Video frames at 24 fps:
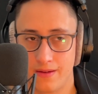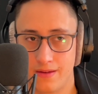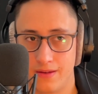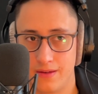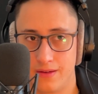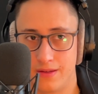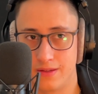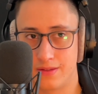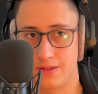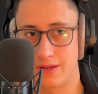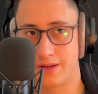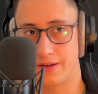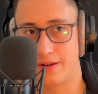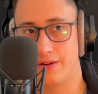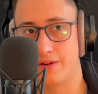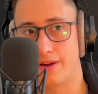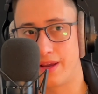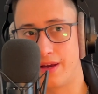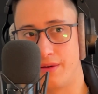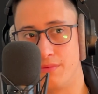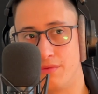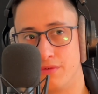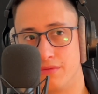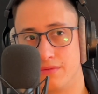It's like,
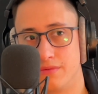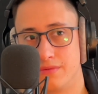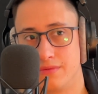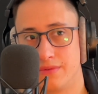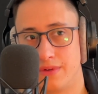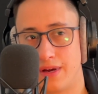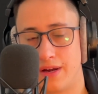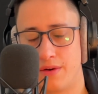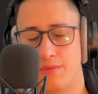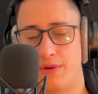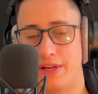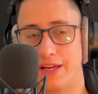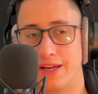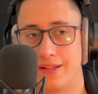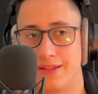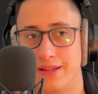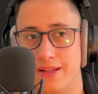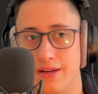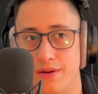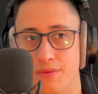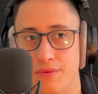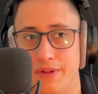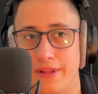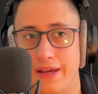okay, well, how do we get
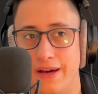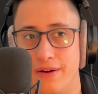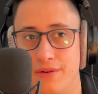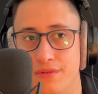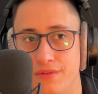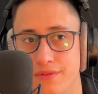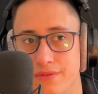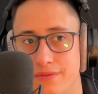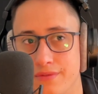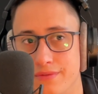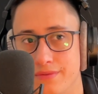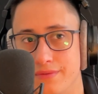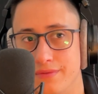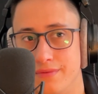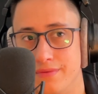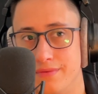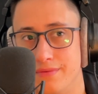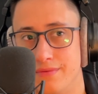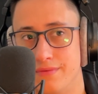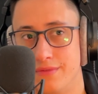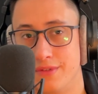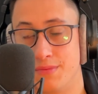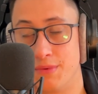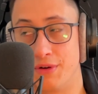there without
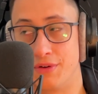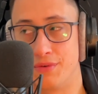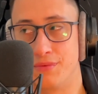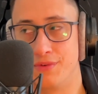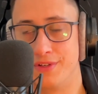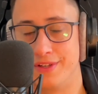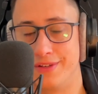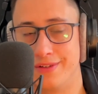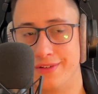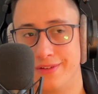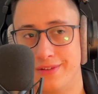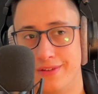smoking weed?